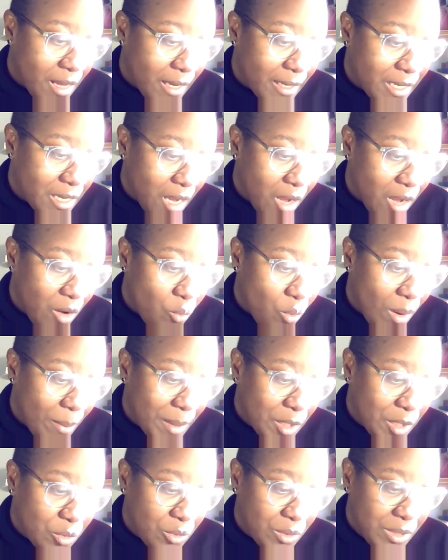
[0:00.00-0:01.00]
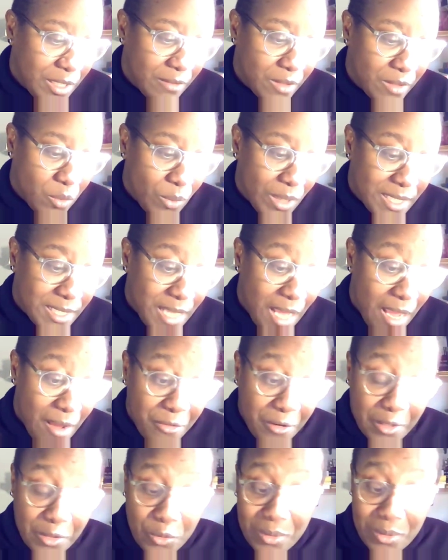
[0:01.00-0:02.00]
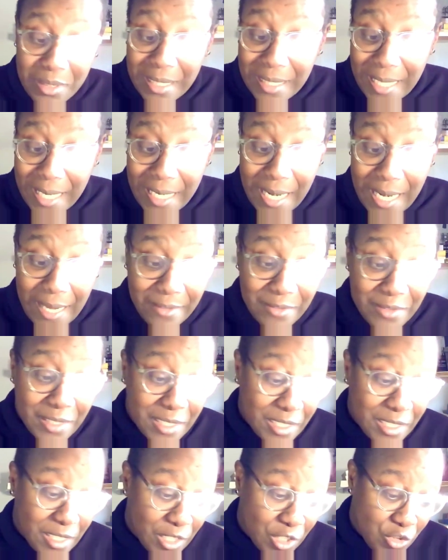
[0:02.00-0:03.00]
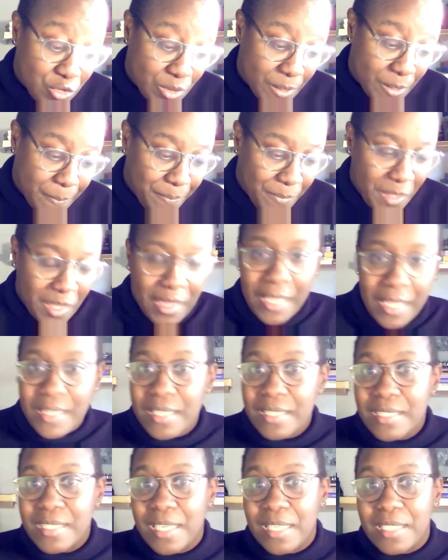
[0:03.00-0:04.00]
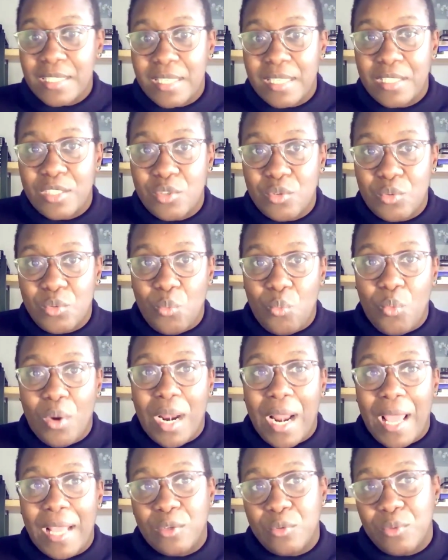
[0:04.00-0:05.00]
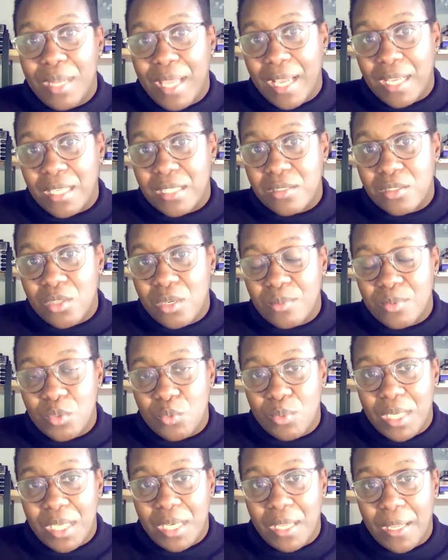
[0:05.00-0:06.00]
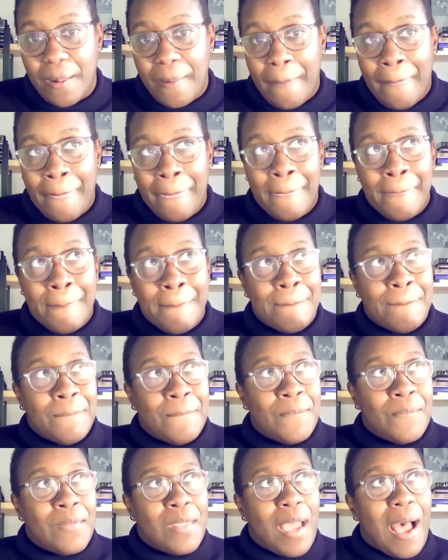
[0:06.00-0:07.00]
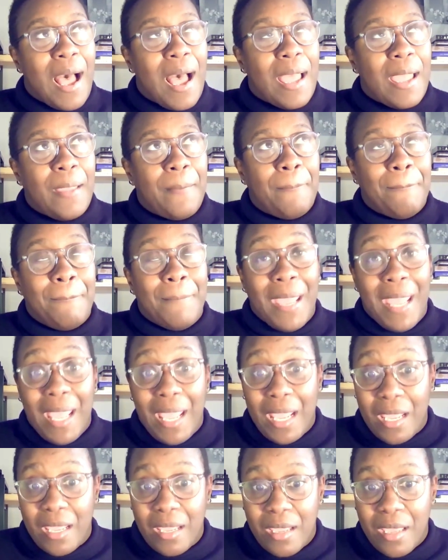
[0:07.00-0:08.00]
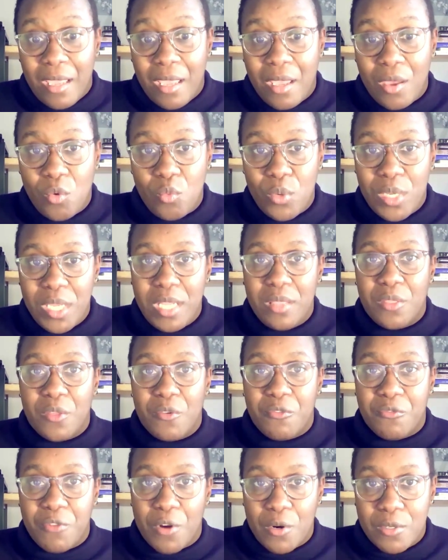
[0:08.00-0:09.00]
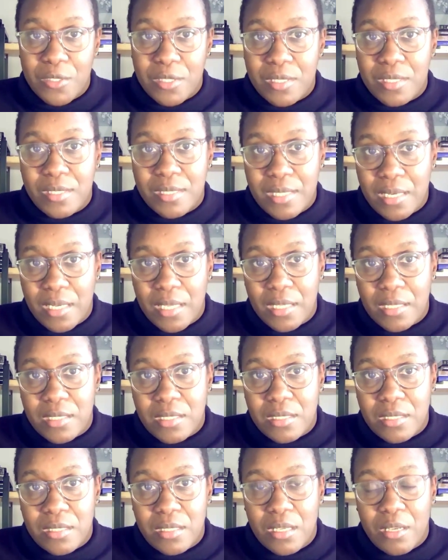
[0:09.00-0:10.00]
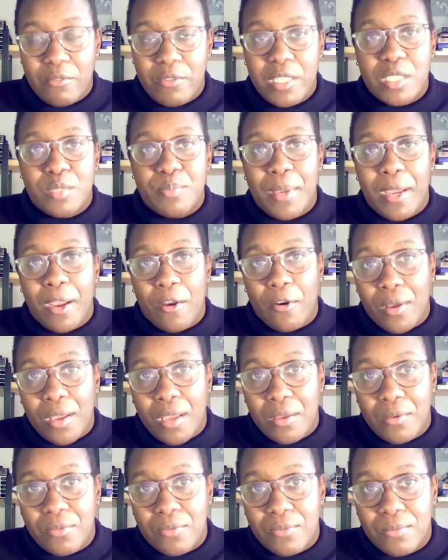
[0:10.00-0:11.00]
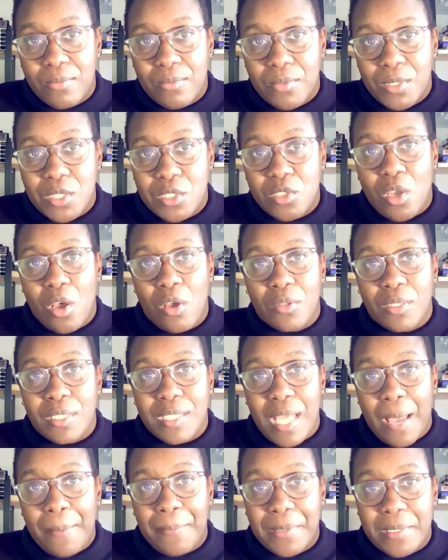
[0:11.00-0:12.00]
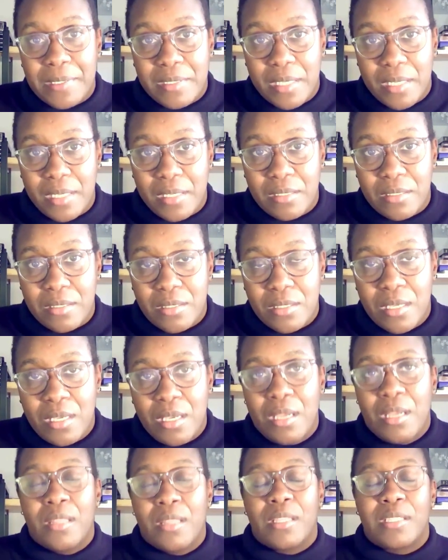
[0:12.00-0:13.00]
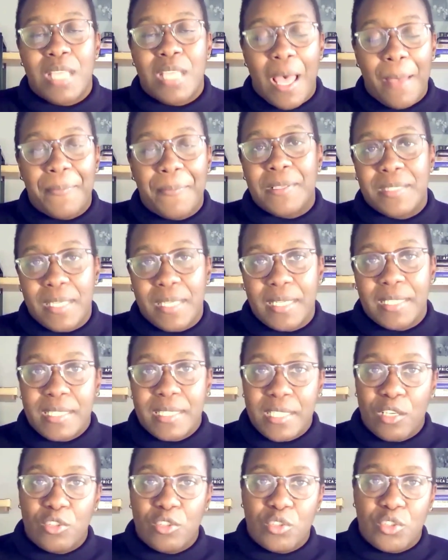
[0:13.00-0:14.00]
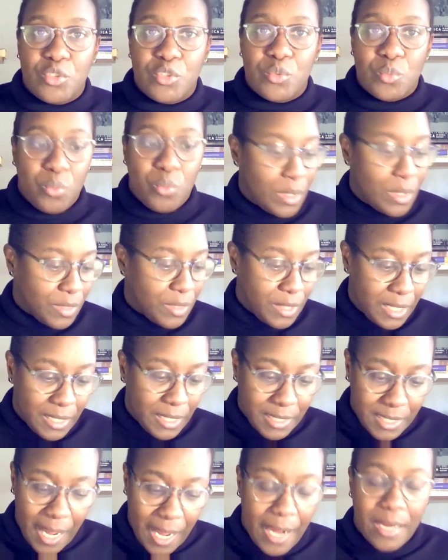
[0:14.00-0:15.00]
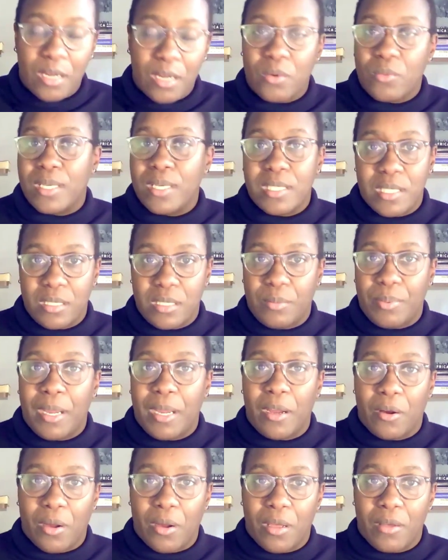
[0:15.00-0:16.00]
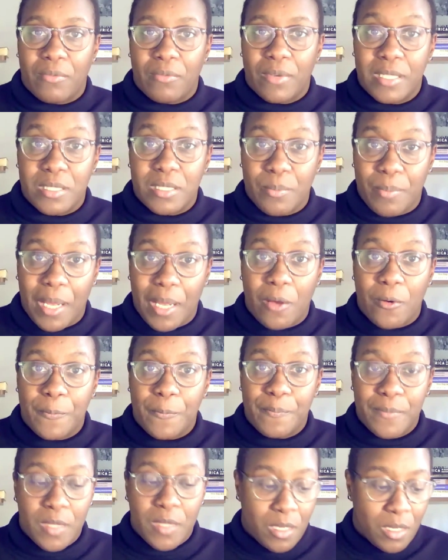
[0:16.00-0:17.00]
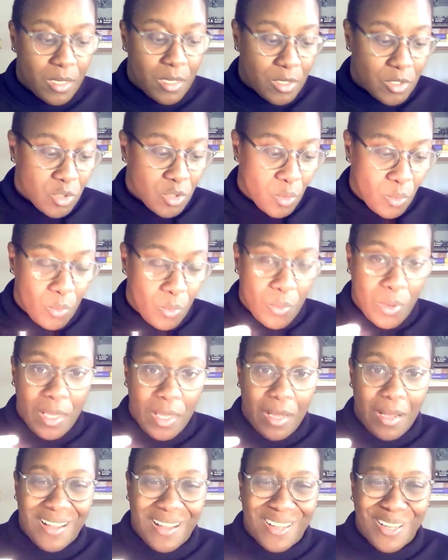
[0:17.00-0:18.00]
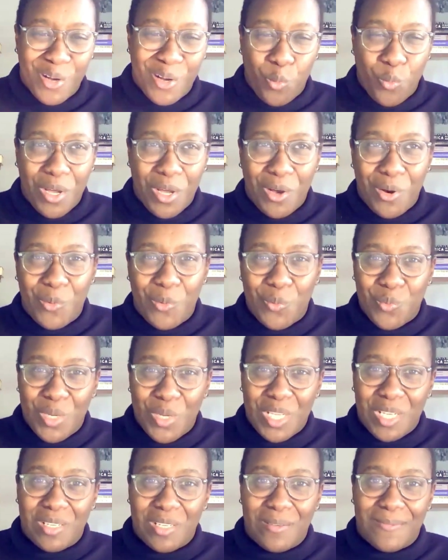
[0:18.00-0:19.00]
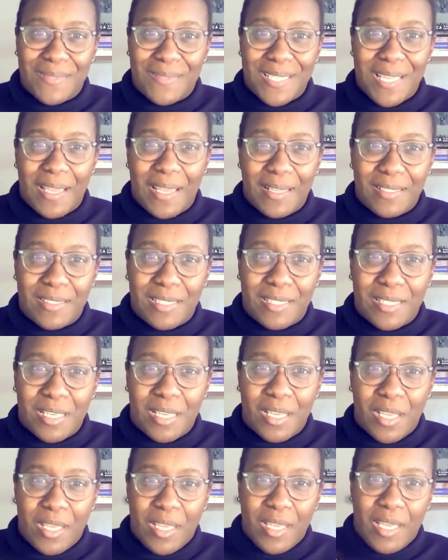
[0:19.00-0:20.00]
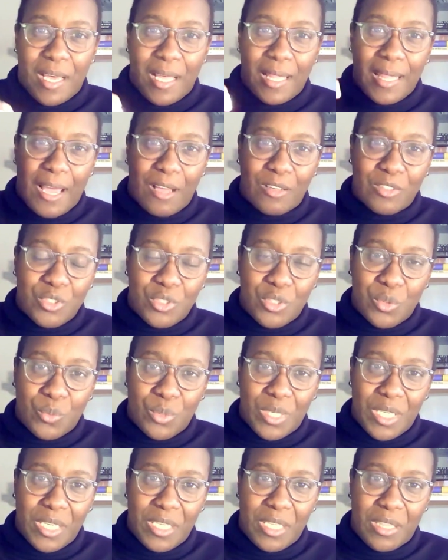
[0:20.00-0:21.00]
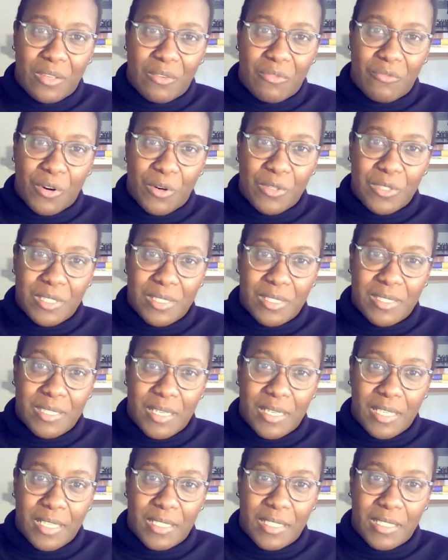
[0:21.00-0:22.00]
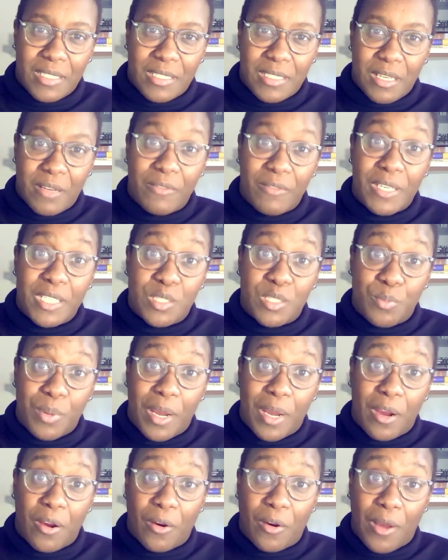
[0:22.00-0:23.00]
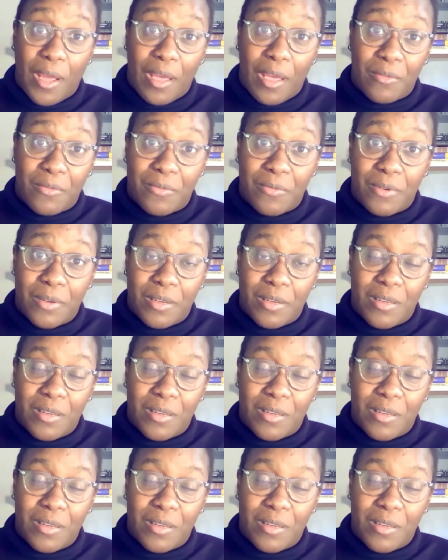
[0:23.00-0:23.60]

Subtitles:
a young woman who lived in West Africa during the late 19th century. Now, this gets into what I do next in terms of reading. I may read the first sentence of each paragraph, which is called the topic sentence. The topic sentence tells you what the entire rest of the paragraph is about. So, a well written text allows you to read the first sentence of each paragraph